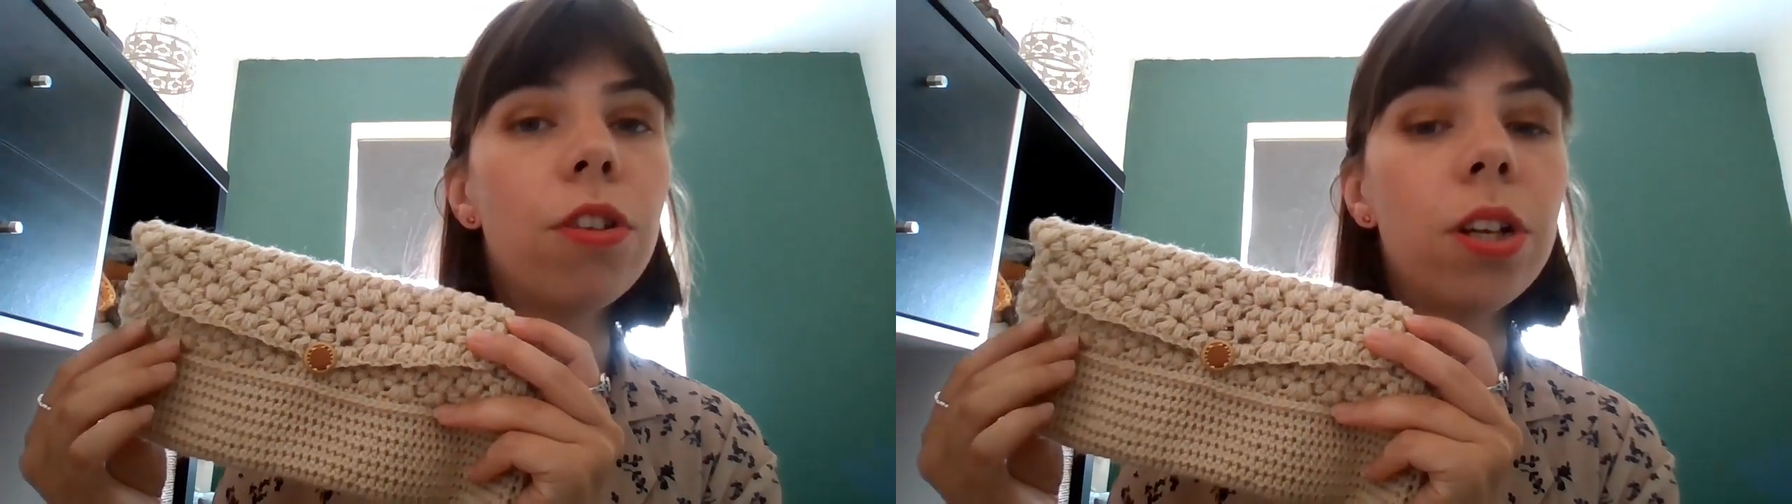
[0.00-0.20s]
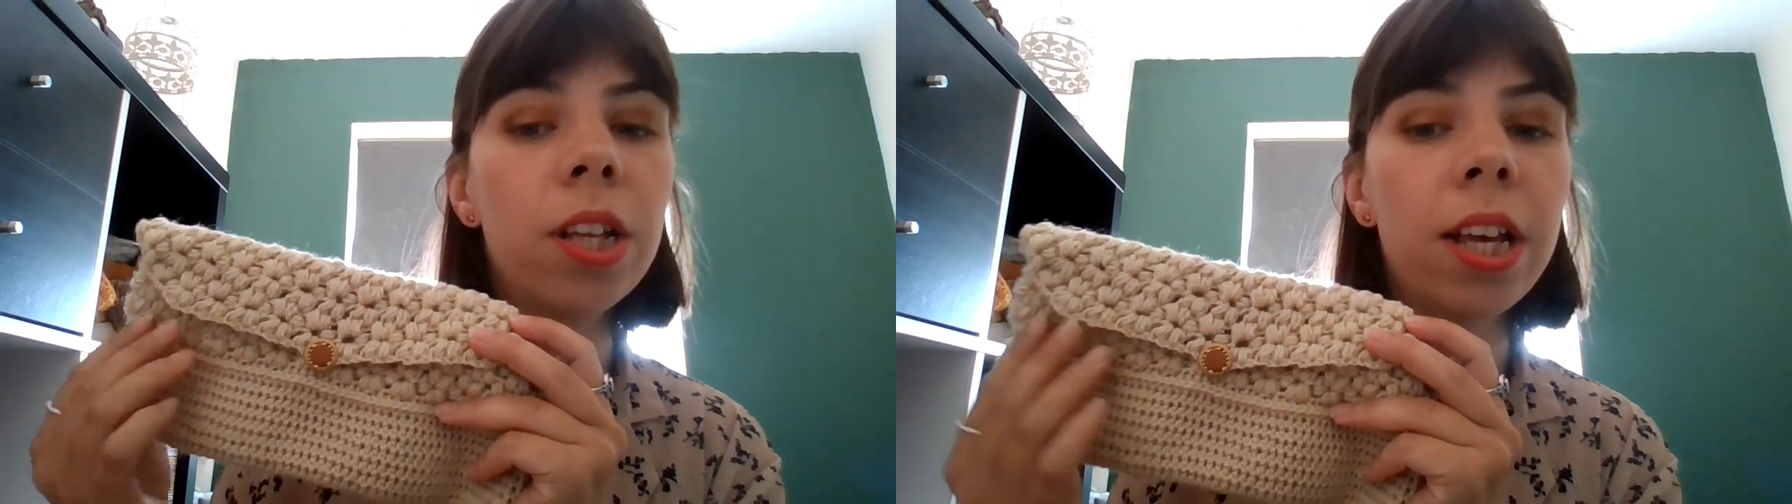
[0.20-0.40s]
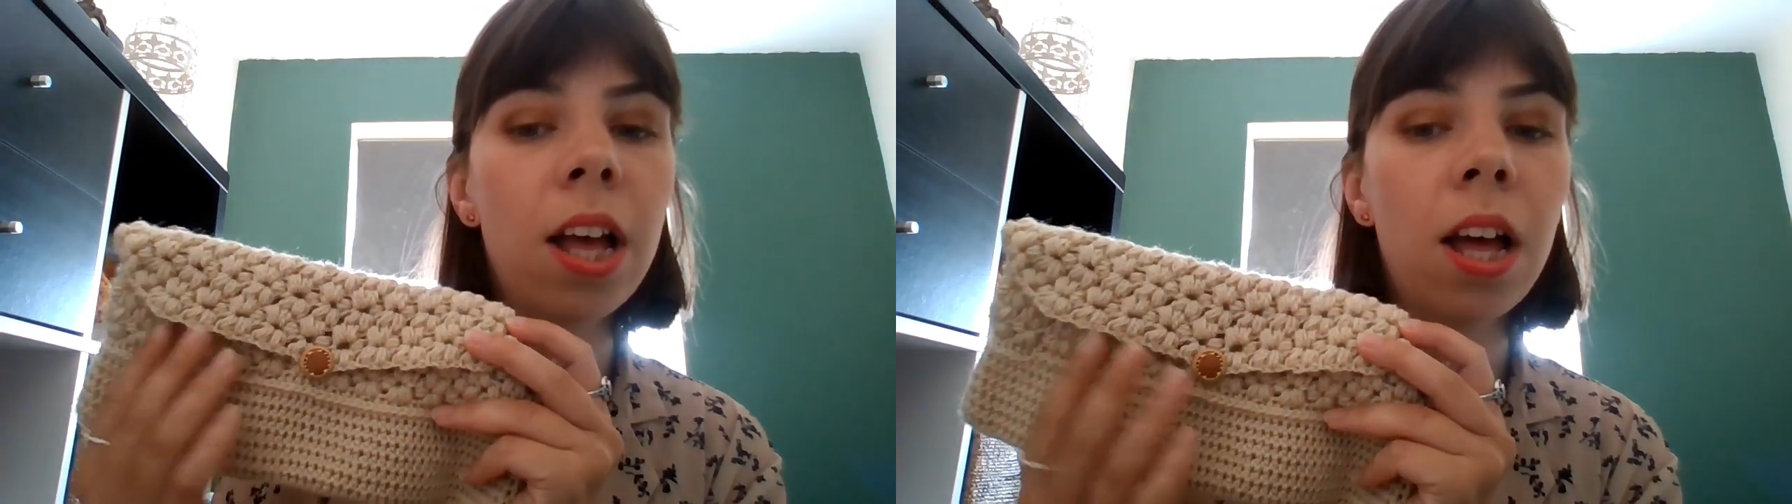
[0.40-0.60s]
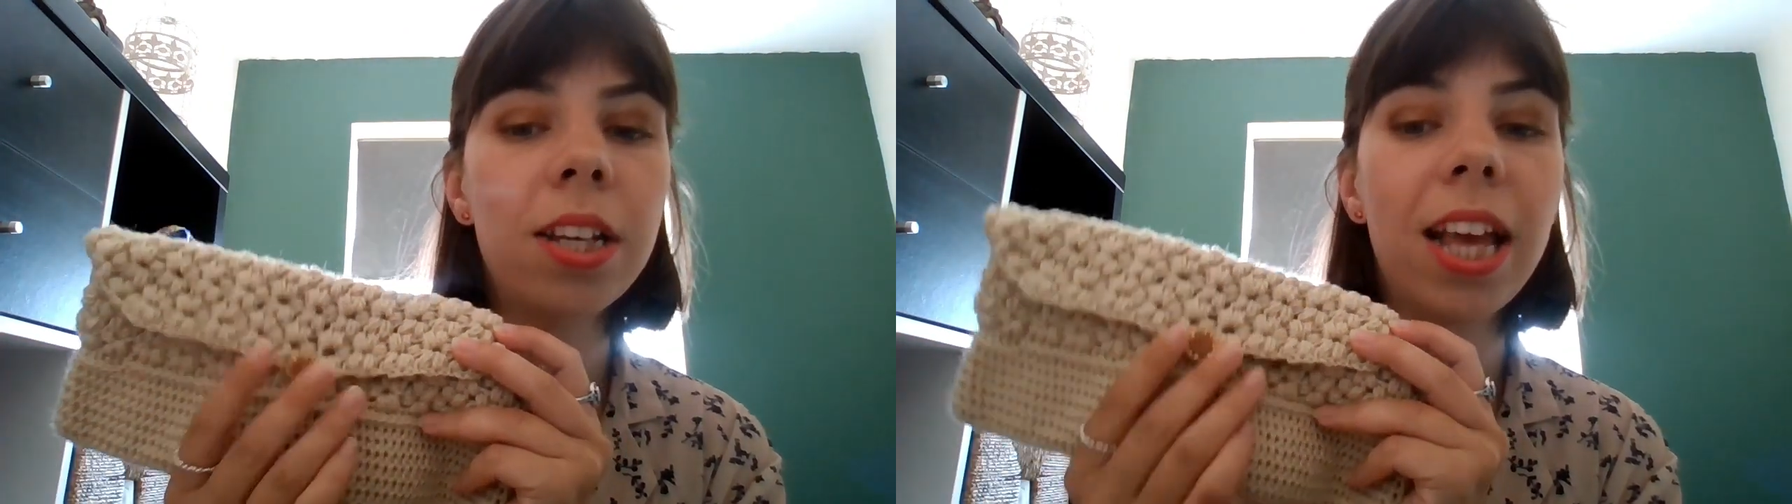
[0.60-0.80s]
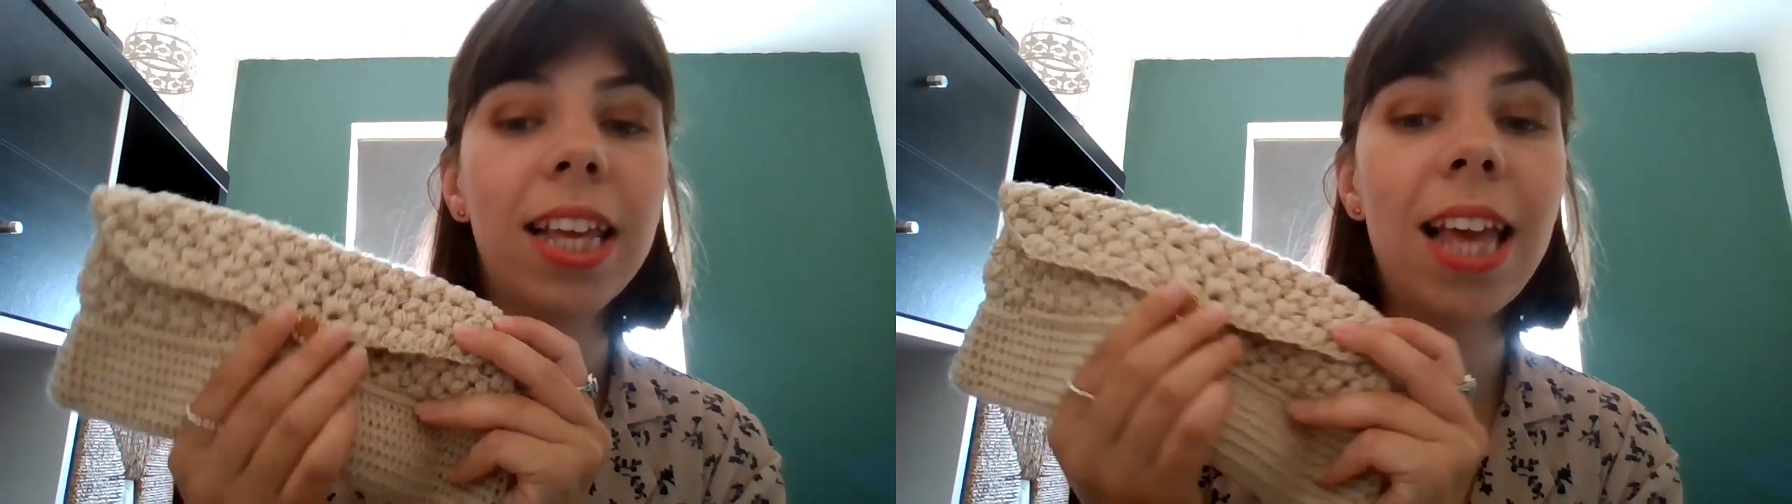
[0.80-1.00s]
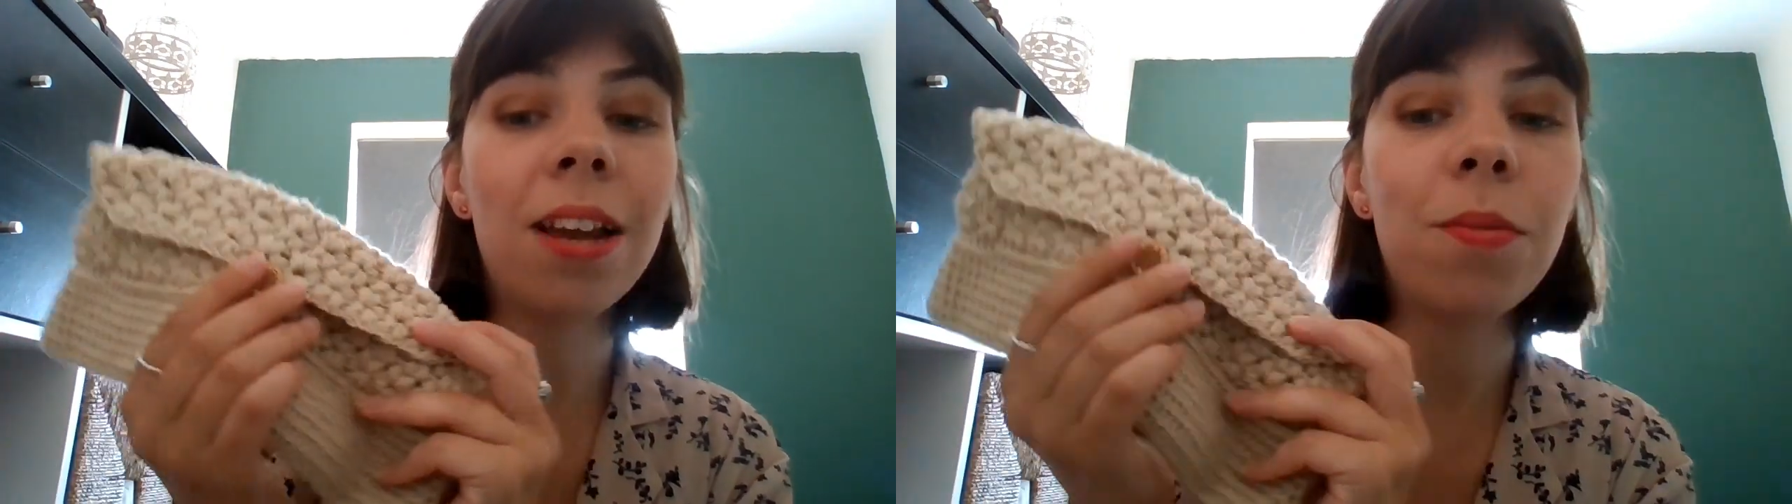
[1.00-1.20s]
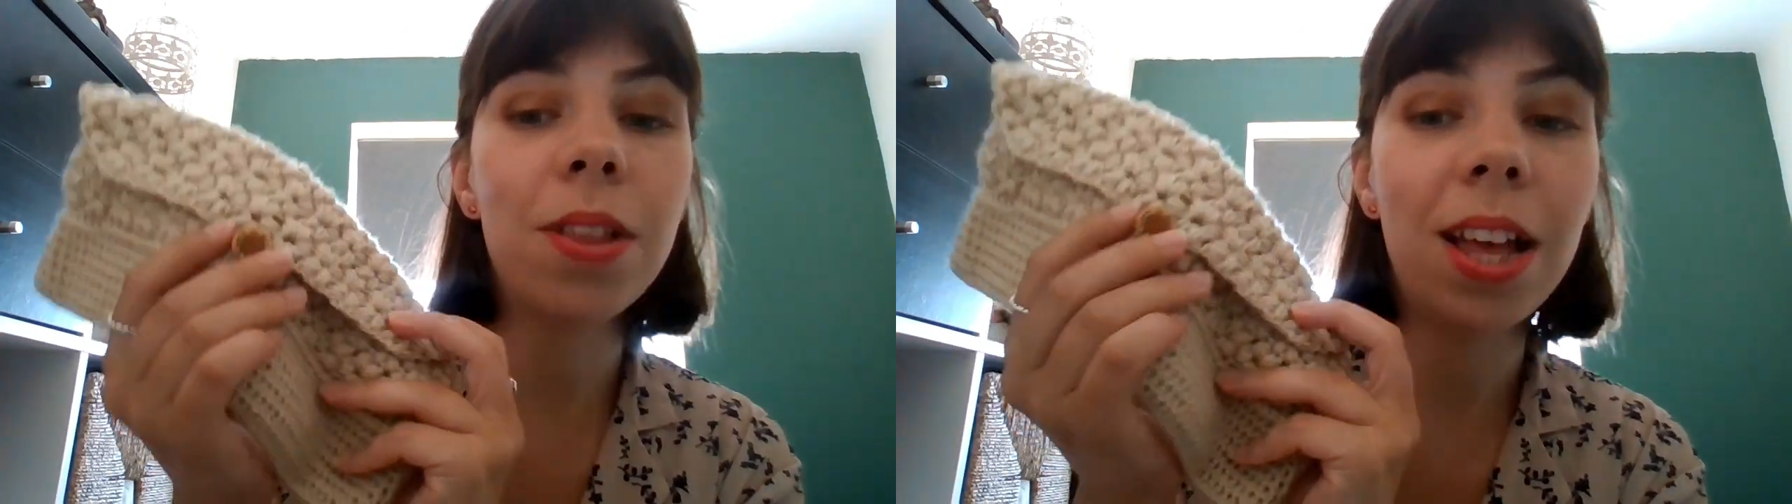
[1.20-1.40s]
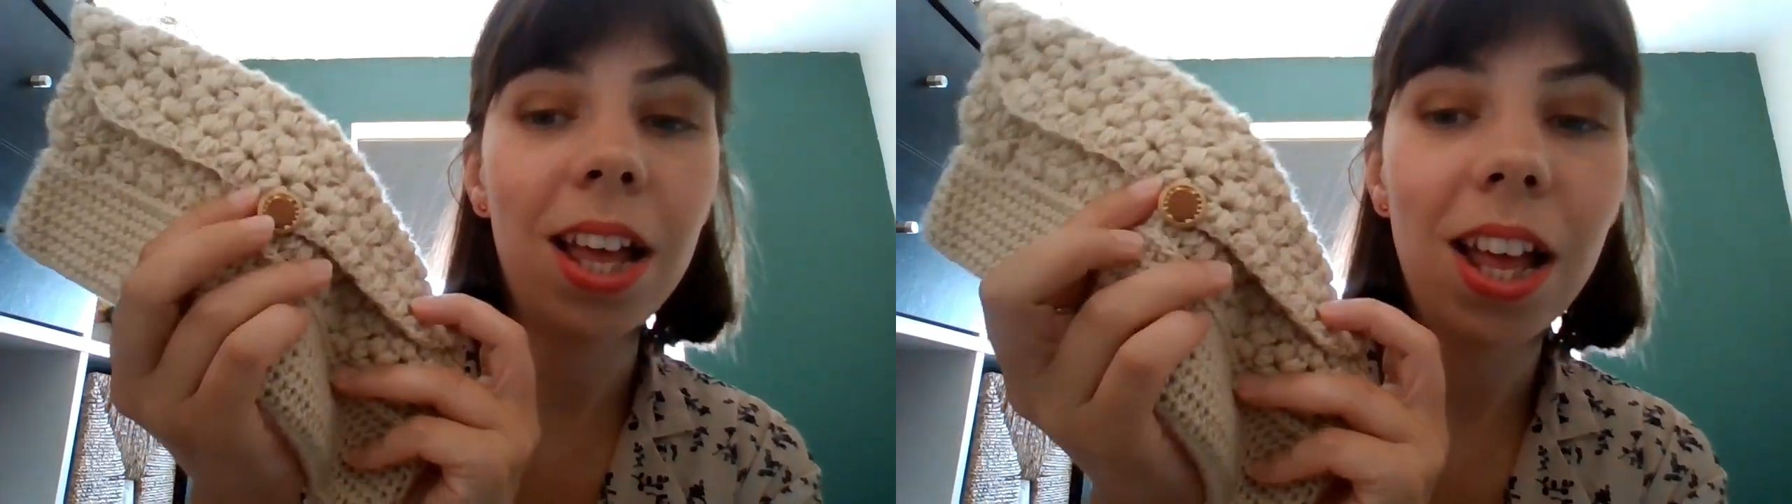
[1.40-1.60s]
colour yarn, again with
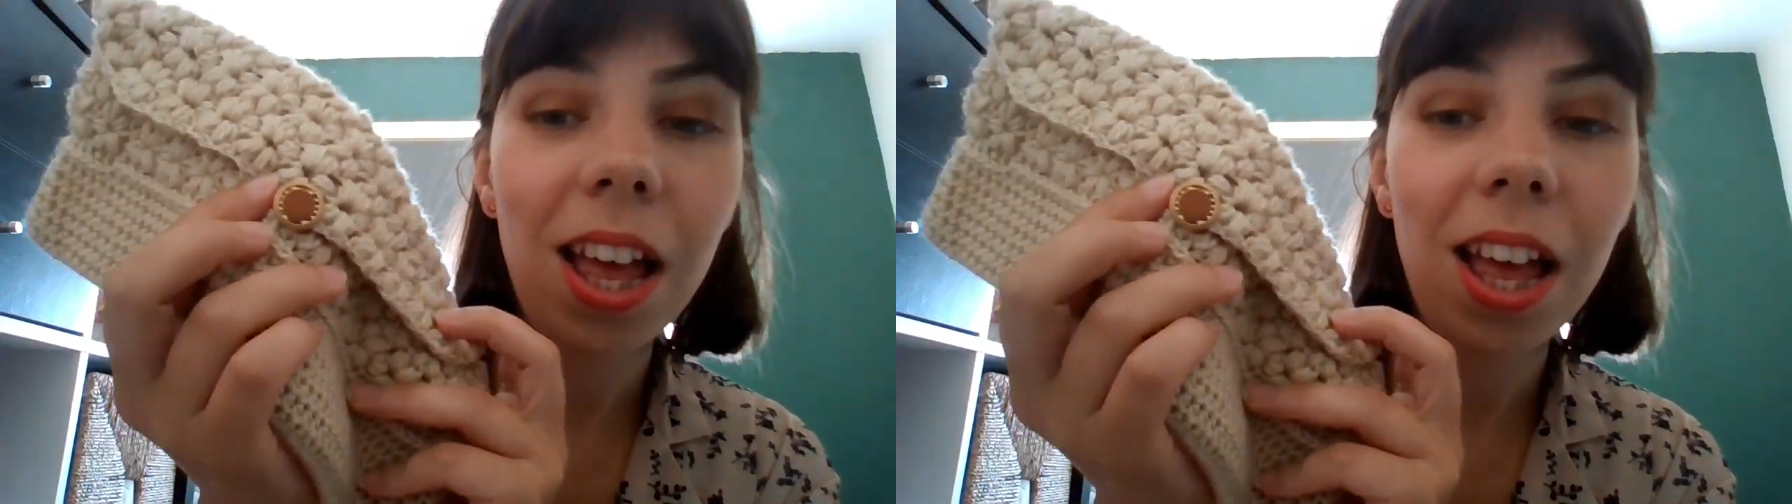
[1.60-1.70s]
a